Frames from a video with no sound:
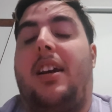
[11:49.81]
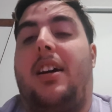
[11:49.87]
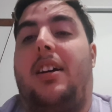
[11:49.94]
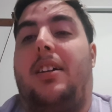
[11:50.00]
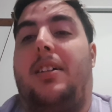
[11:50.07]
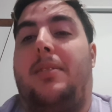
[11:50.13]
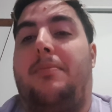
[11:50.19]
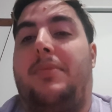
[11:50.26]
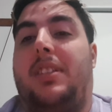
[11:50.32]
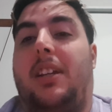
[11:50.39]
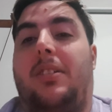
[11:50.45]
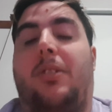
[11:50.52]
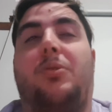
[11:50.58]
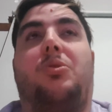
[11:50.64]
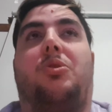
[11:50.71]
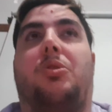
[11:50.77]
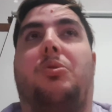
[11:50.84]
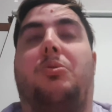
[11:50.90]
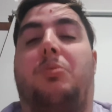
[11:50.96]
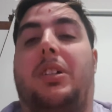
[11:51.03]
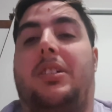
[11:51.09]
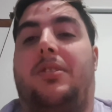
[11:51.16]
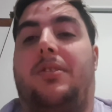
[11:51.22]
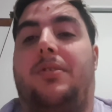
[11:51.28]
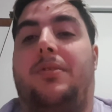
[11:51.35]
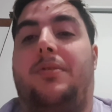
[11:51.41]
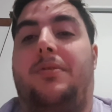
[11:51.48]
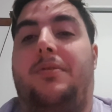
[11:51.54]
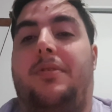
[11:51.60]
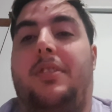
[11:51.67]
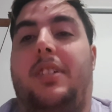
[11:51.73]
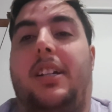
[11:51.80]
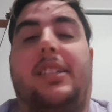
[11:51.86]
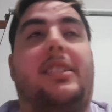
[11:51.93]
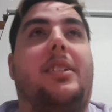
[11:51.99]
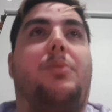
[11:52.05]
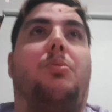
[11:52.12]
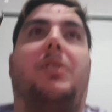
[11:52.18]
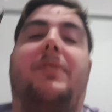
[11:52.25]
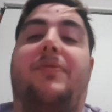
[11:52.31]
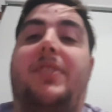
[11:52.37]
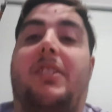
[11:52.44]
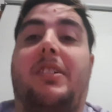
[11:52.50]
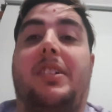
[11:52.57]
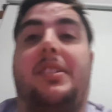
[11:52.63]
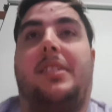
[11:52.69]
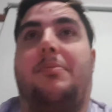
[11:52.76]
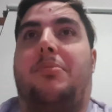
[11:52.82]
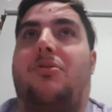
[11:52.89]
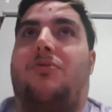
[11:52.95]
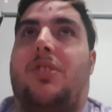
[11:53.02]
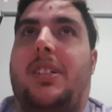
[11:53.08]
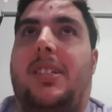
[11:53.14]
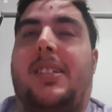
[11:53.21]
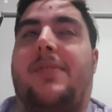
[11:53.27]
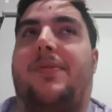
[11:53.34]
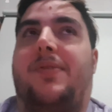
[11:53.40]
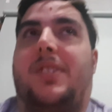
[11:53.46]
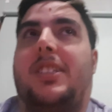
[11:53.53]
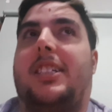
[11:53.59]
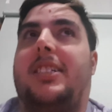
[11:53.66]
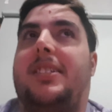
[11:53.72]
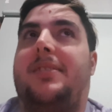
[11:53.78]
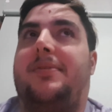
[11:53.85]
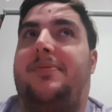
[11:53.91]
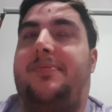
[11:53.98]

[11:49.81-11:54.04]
they don't do well, and there's one very simple reason for that.